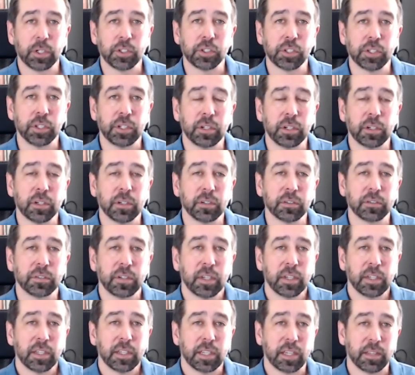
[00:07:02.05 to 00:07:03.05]

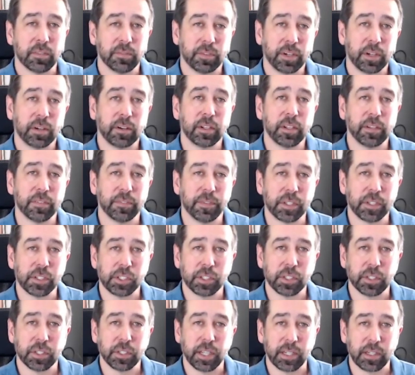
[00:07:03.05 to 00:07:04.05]
engineers get very
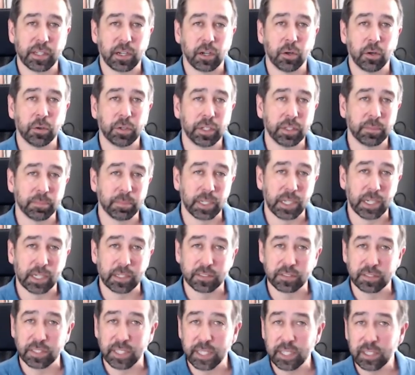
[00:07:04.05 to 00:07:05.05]
efficient at coding
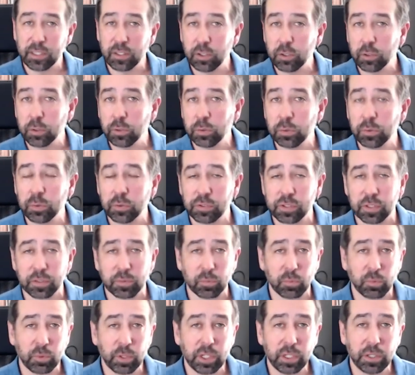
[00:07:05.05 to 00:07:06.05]
because they use and
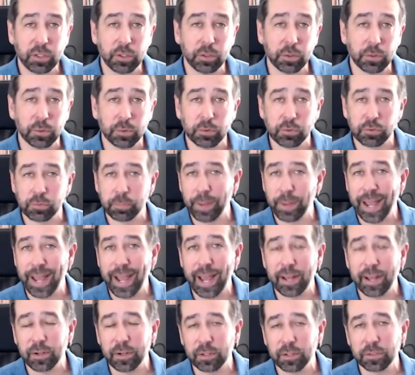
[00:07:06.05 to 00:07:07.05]
reuse
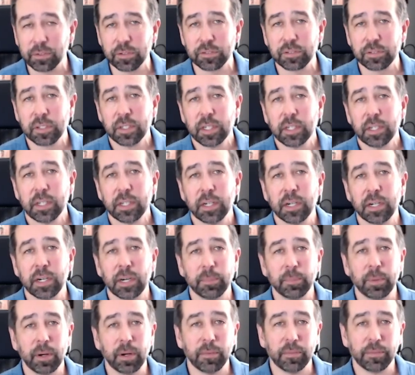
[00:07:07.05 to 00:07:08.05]
patterns
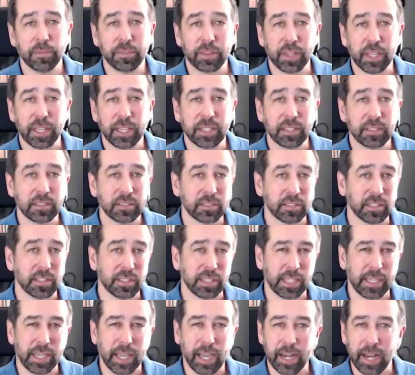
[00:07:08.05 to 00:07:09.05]
of things that
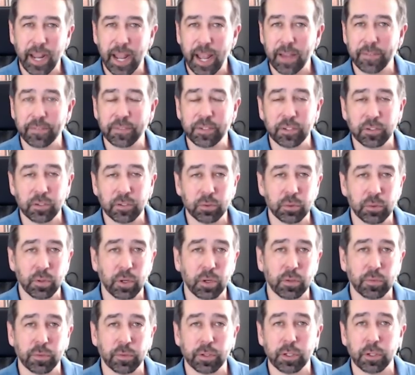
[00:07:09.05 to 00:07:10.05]
they kind of have to do
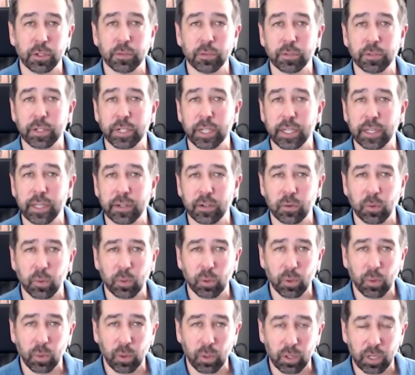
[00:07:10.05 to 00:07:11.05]
over and over again,
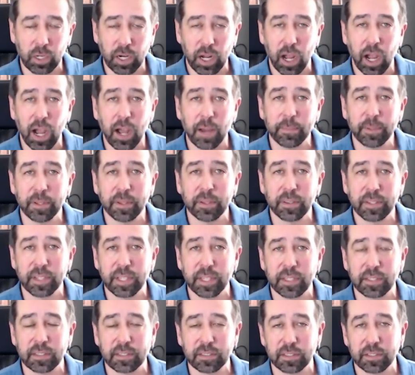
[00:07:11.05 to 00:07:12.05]
or common
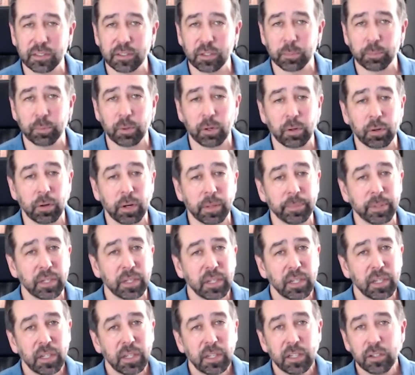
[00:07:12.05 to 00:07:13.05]
things that they're programming.
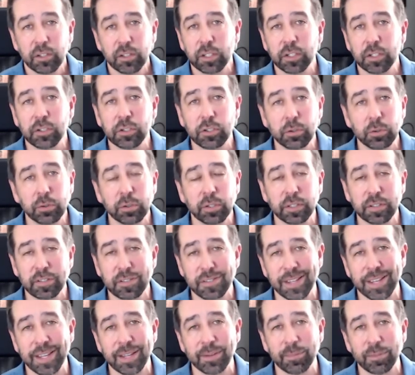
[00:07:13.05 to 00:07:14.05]
You can do the
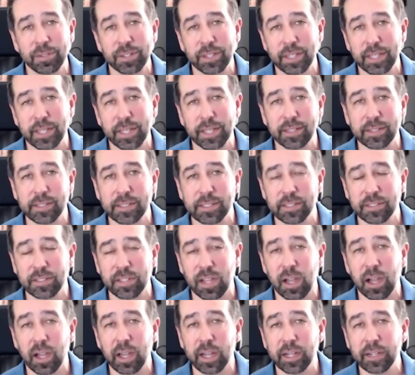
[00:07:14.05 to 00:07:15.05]
same thing in
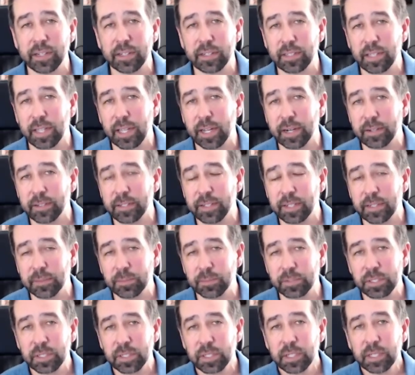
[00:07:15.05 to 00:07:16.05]
design. A lot of
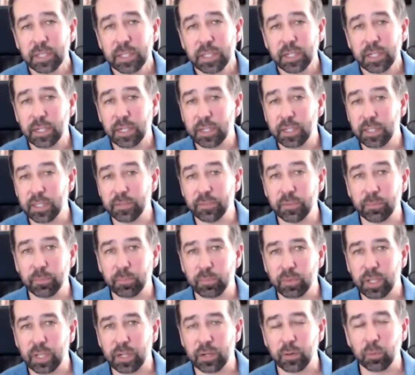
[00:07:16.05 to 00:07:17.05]
times, even
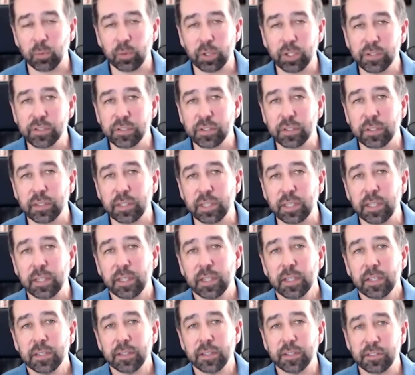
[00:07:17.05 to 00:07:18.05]
kind of recently,
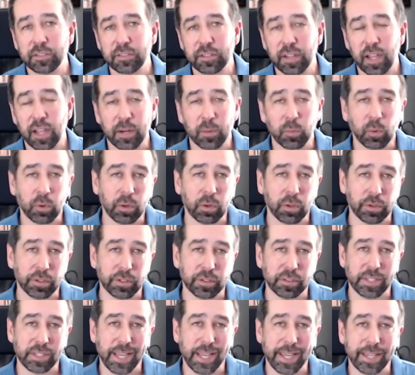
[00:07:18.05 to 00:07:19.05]
the design world
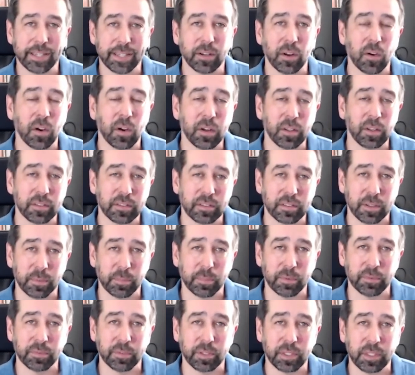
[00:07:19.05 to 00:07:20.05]
has taken on
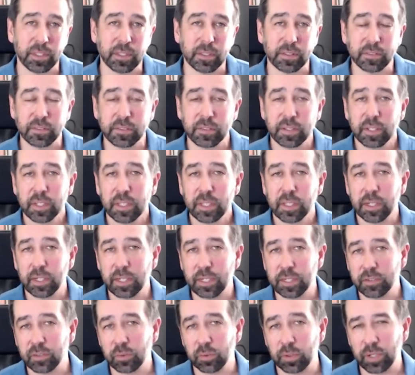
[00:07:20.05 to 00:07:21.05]
some of these
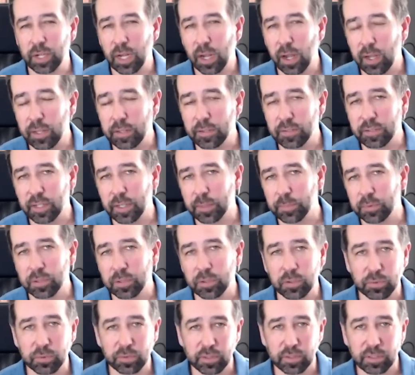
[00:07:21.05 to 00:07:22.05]
sort of concepts
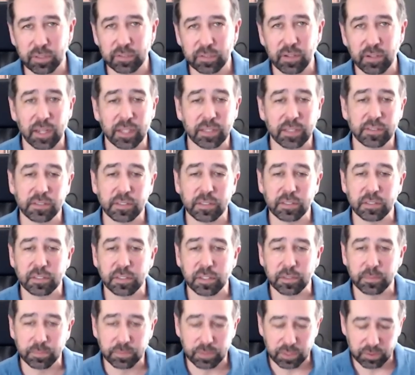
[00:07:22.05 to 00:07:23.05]
and using design
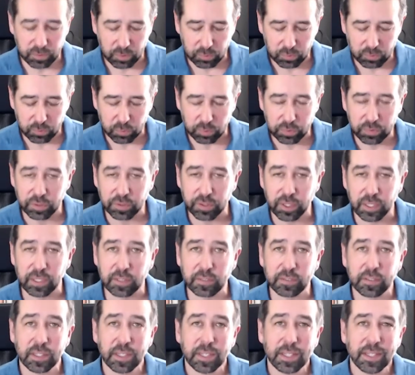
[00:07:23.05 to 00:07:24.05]
systems and those sorts of
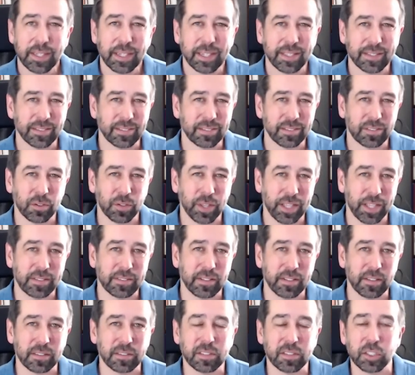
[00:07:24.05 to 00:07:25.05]
things. And so
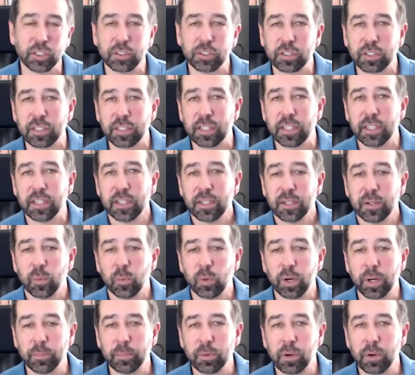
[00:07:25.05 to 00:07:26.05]
that's essentially
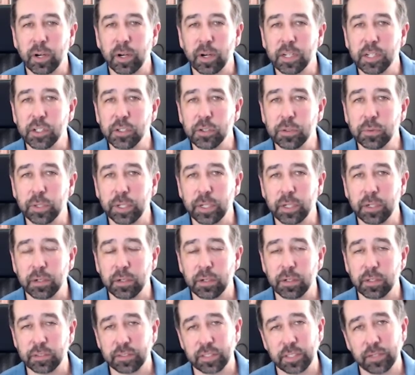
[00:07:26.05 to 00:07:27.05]
what I'm trying to do
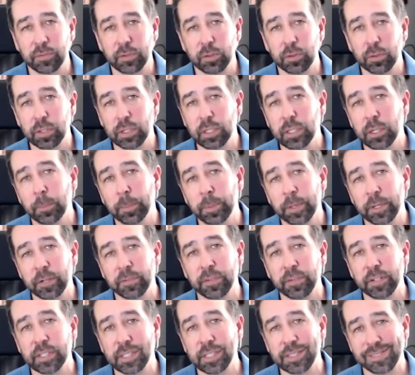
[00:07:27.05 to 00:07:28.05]
here, is give you a little bit
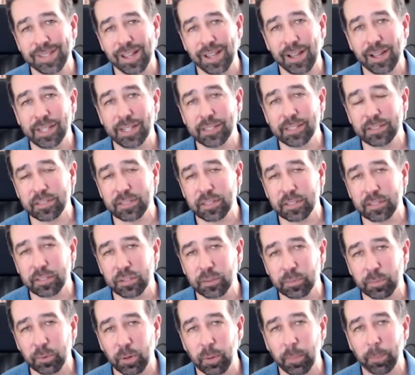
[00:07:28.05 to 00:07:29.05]
of a design
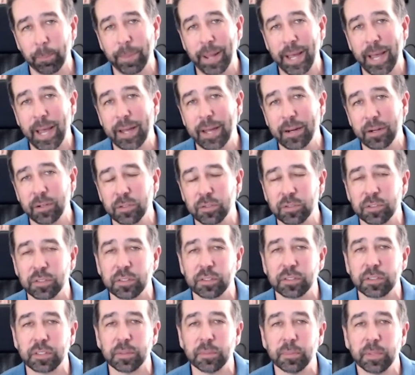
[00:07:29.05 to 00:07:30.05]
system or a pattern
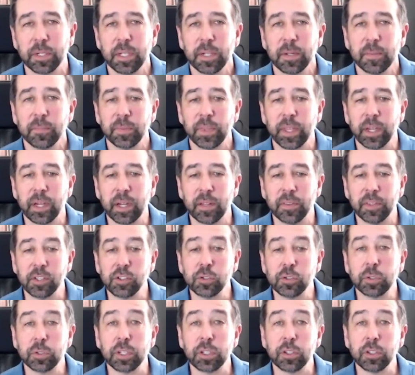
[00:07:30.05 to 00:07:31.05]
system
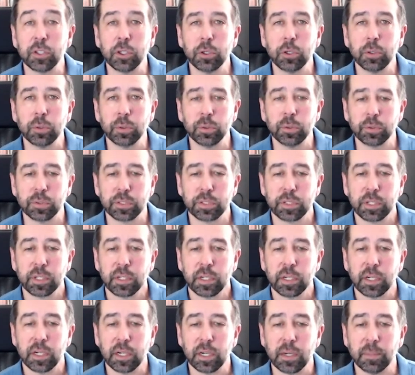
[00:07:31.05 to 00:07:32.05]
that you can use
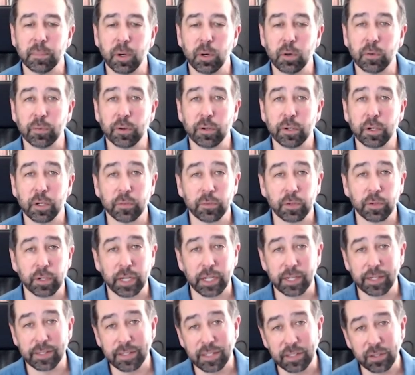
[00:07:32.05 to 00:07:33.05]
over and over
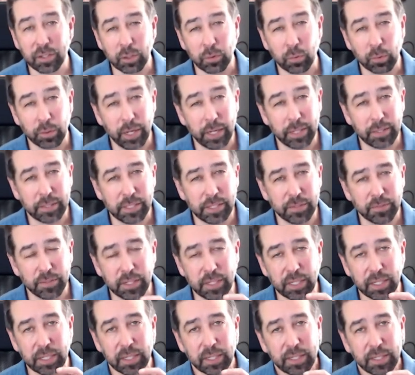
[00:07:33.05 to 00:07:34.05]
again. And then the
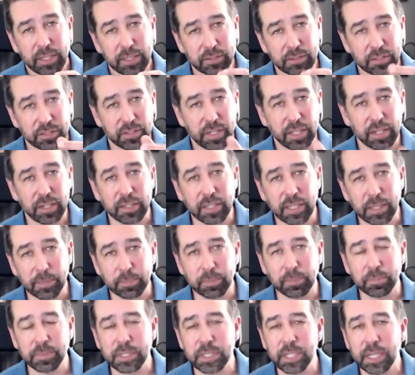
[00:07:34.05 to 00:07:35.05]
creativity is just kind of the
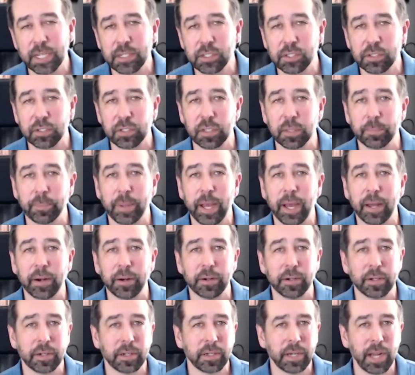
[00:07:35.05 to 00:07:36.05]
implementation of the
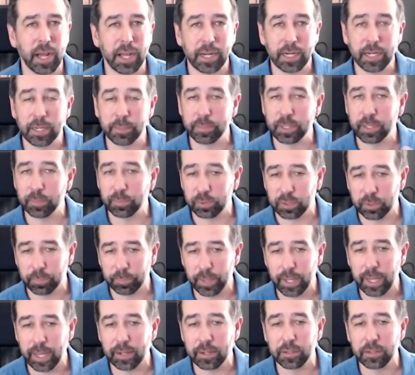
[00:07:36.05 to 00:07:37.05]
pattern, not coming up with the
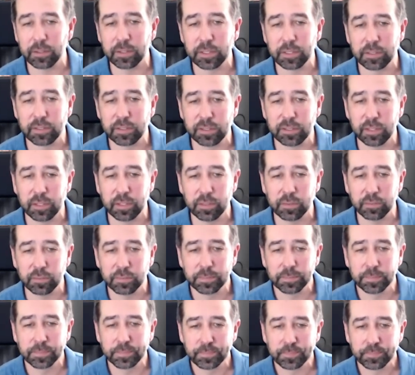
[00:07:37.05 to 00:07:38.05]
pattern
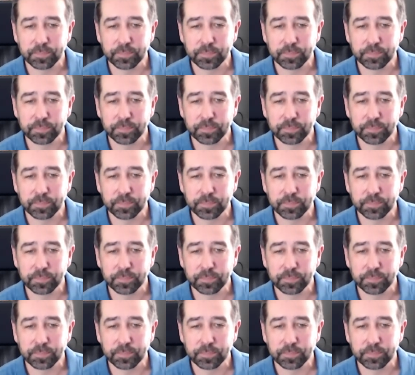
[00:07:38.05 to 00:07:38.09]
itself.